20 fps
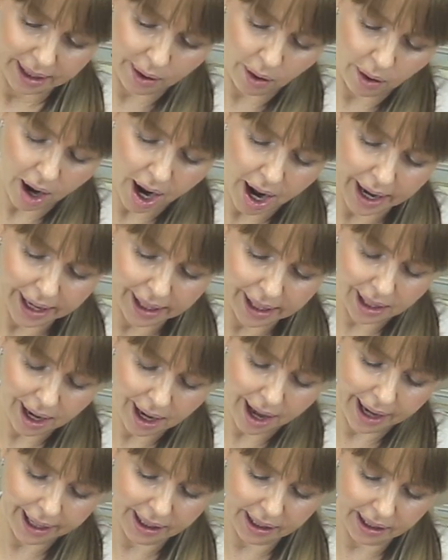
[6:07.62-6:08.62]
Now I
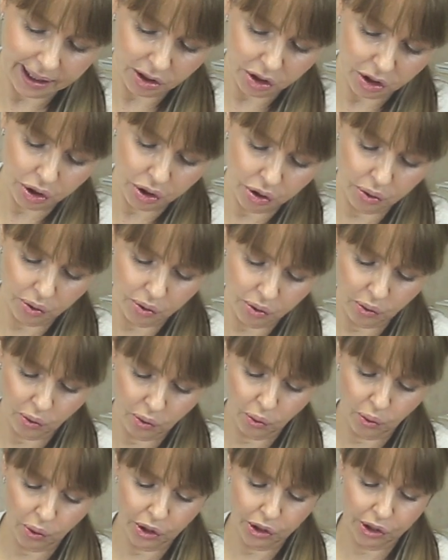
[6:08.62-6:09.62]
like to
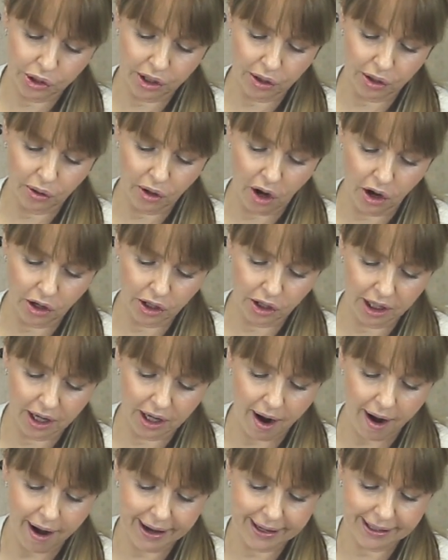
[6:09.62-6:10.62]
work on a
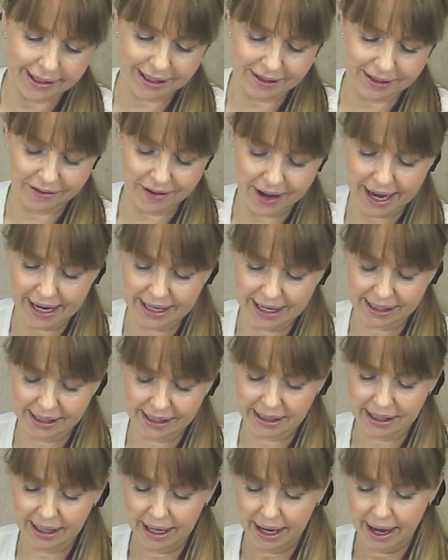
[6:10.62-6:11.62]
guy's
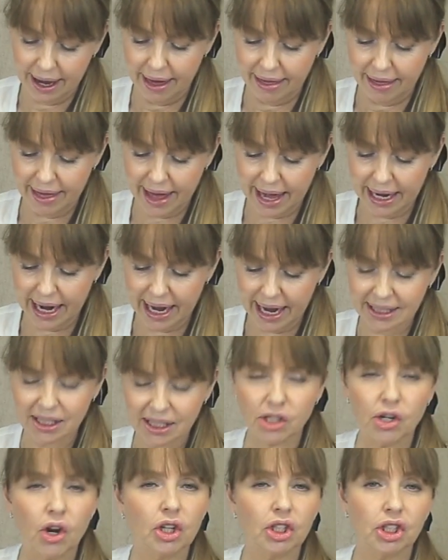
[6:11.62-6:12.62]
face that has
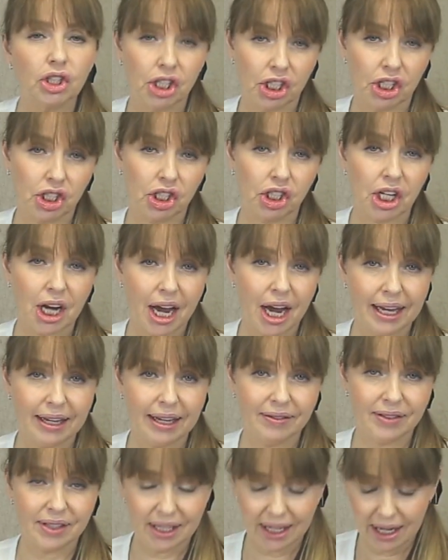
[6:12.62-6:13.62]
not just
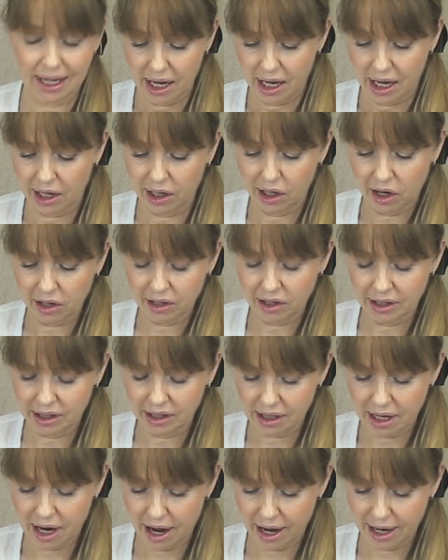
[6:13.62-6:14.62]
shaved. A lot of the
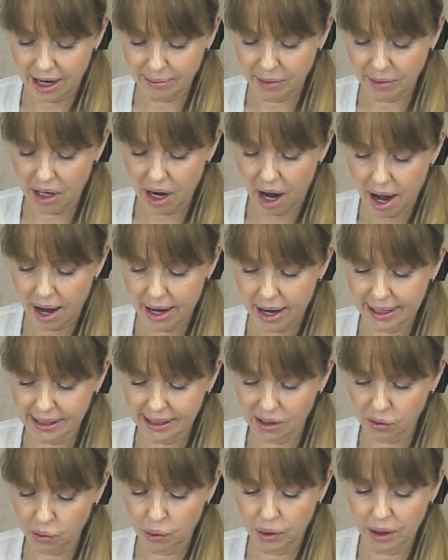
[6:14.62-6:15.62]
time
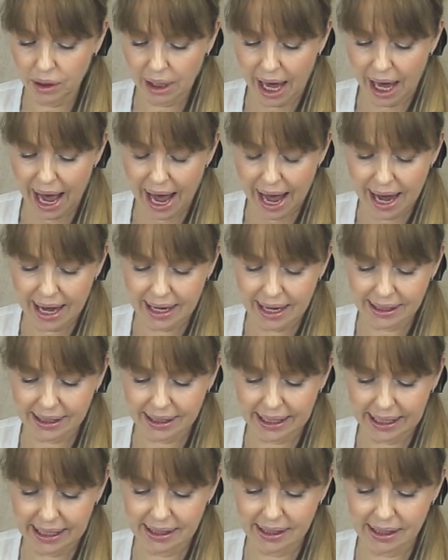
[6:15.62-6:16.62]
guys will
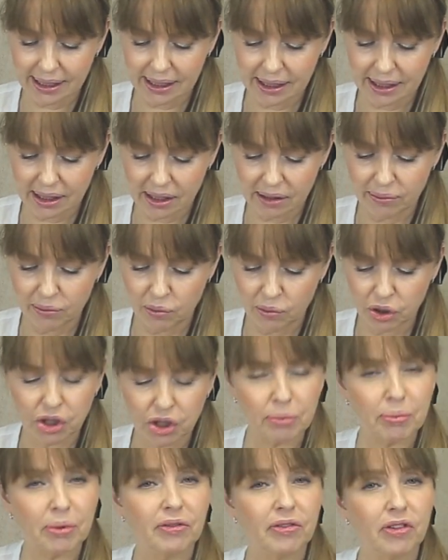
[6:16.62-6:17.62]
ask, would you
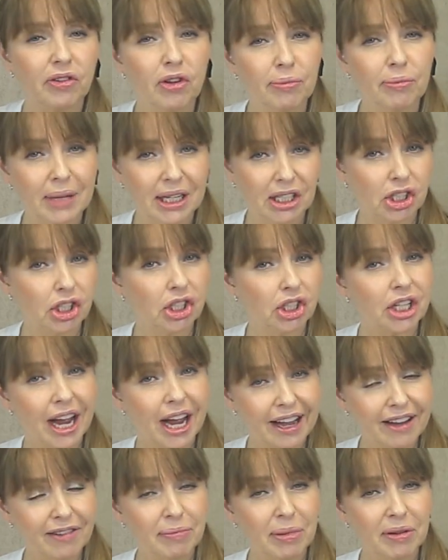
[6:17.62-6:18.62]
prefer me to
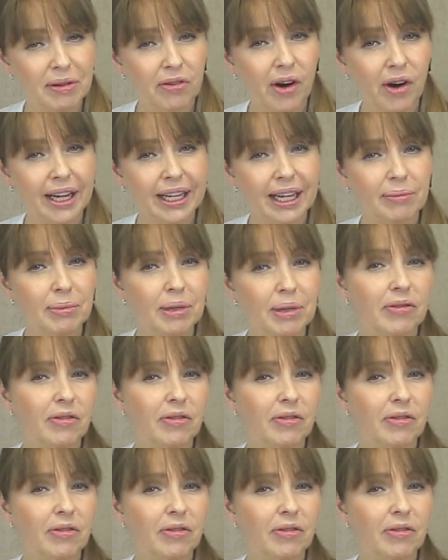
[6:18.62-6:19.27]
shave before I come in